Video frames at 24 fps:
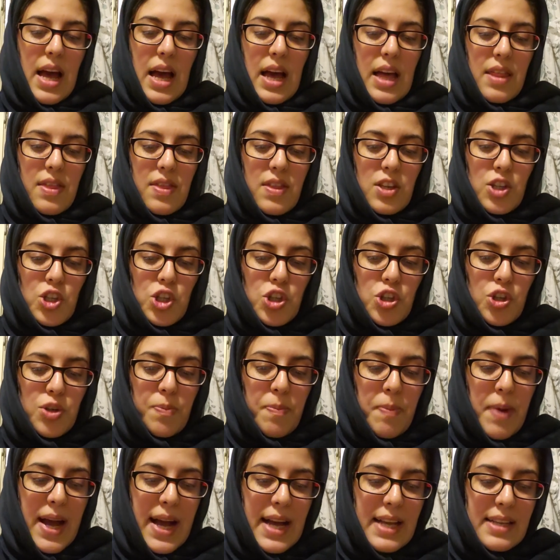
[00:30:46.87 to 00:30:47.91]
And this
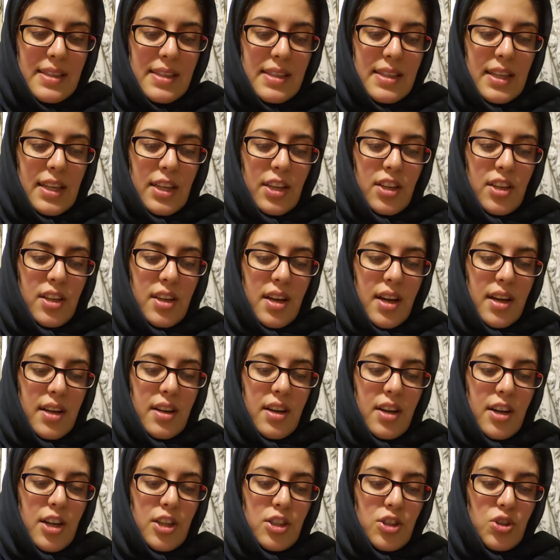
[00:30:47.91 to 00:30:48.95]
surpassing
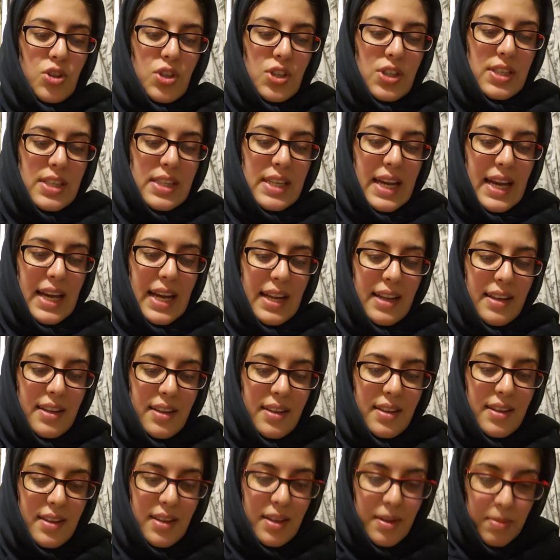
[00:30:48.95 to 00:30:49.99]

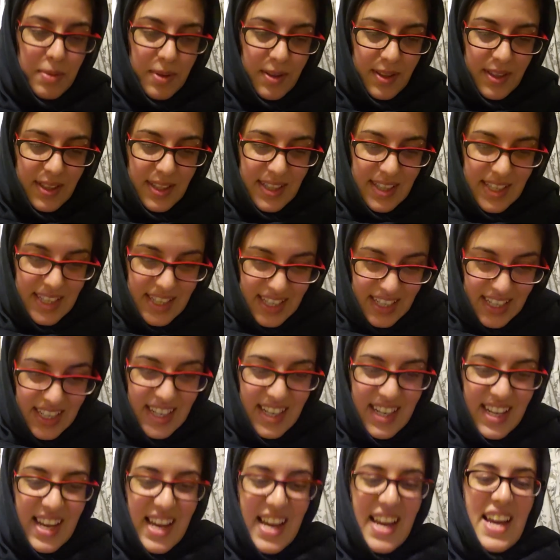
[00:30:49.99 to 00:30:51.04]
non-understandability